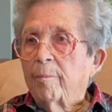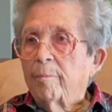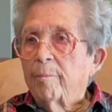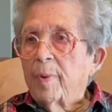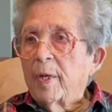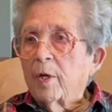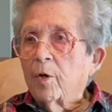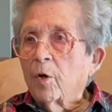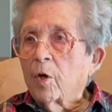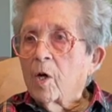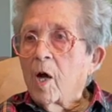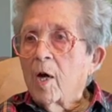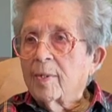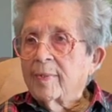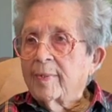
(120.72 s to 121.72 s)
better
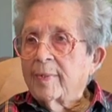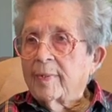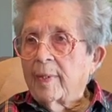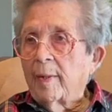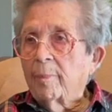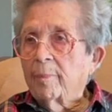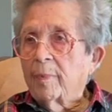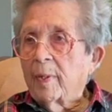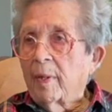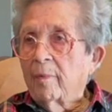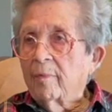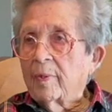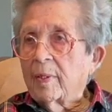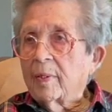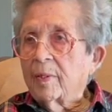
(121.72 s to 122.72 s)
concept of
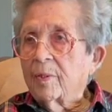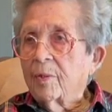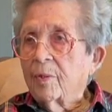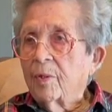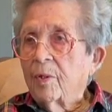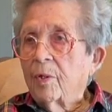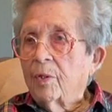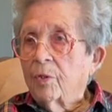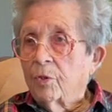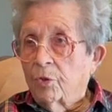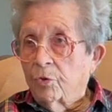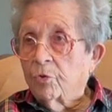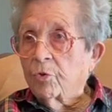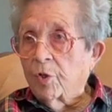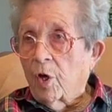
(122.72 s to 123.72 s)
it to
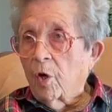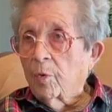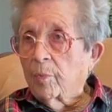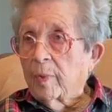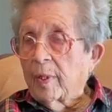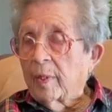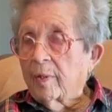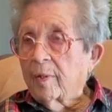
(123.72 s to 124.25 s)
start with.